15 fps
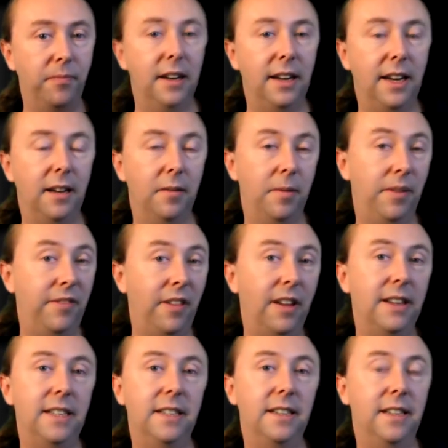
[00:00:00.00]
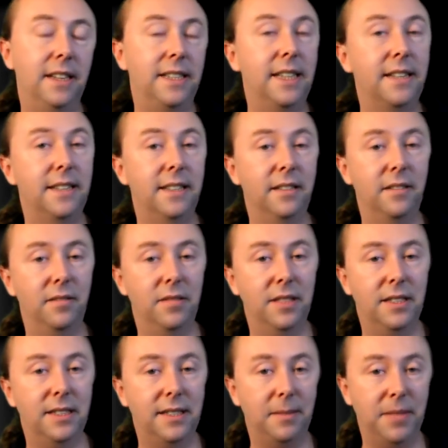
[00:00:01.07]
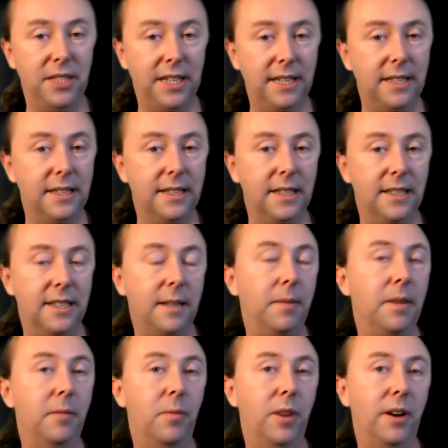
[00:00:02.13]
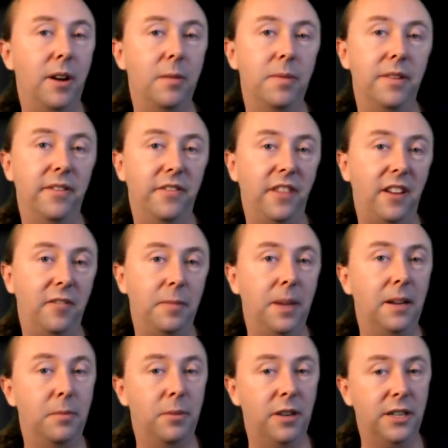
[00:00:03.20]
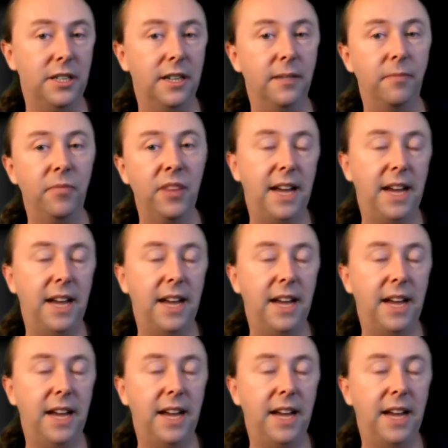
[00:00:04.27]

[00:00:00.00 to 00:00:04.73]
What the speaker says: Now we find in testing some injectors that some of them won't open at 5 bar pressure